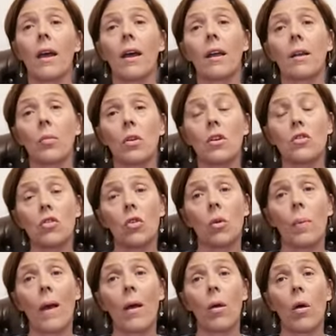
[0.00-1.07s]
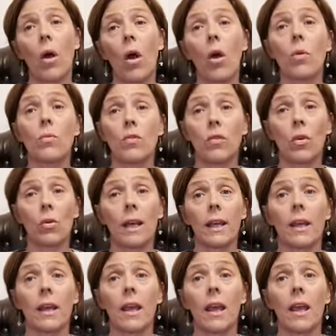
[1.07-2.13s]
And I'm going to talk about
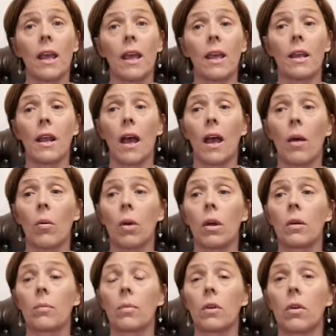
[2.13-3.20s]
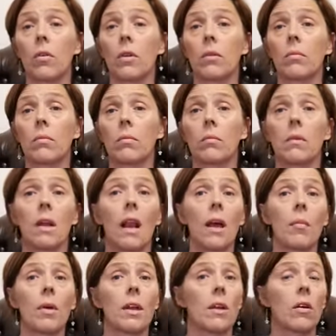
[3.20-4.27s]
homeschooling in our current
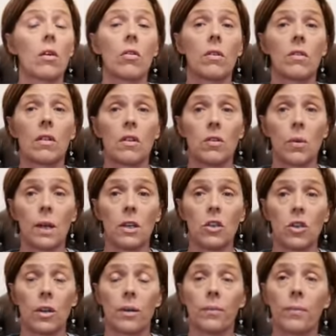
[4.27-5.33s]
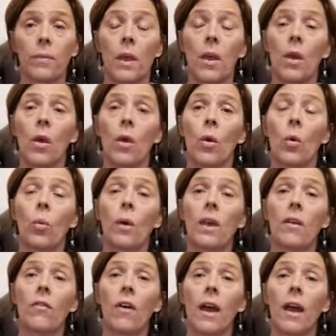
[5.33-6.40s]
climate, in our current situation.
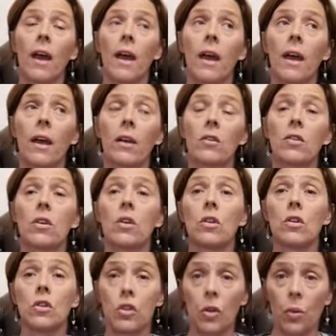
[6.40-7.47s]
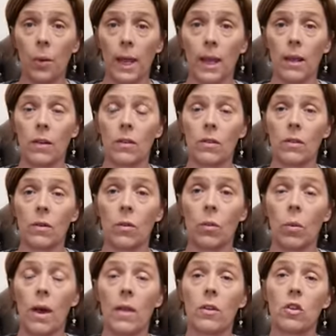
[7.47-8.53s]
We've had 2 weeks
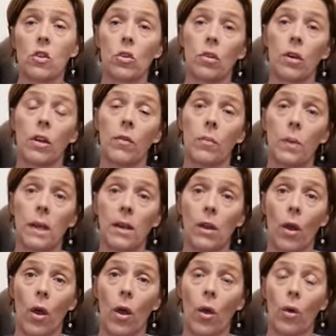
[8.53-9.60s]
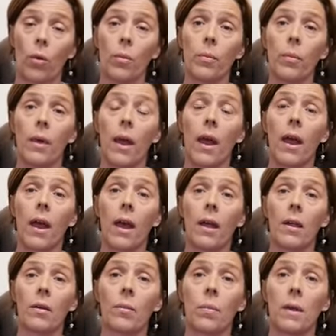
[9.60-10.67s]
where the children have been at home
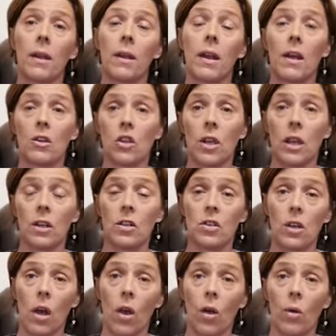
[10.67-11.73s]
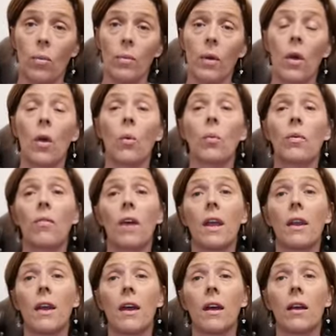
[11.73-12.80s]
and been educated at home. We've then
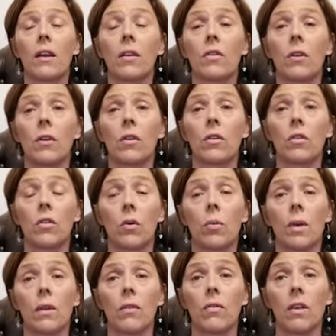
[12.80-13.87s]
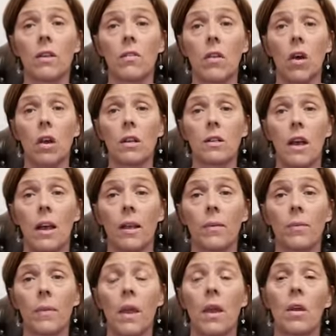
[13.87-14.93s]
had 2 weeks of Easter holiday.
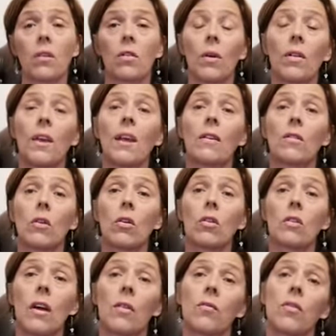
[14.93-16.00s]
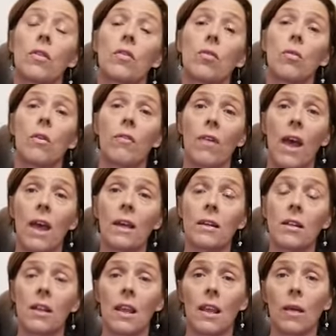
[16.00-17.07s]
So I think it's a good time for us to reflect,
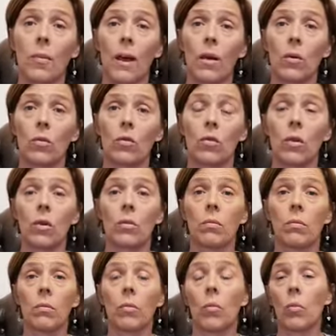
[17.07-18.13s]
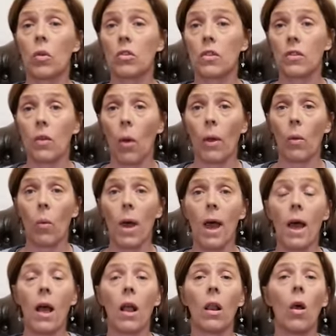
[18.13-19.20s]
think about what is going
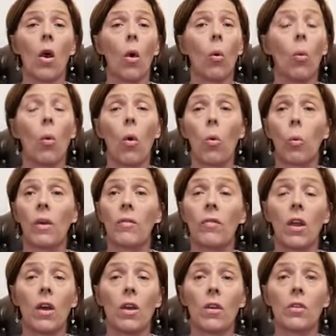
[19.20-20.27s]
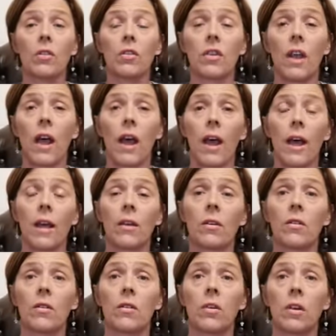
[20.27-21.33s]
well, what we've learnt,
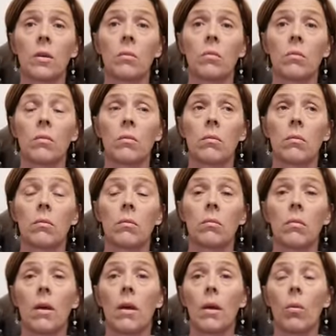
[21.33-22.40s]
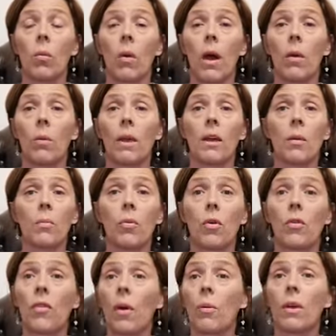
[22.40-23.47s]
and how we can
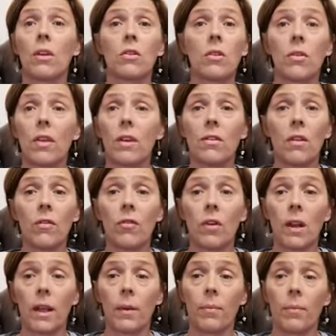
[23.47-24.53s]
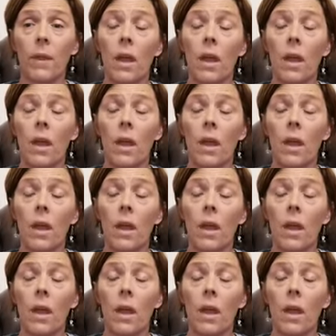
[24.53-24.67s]
improve, how we can do things differently.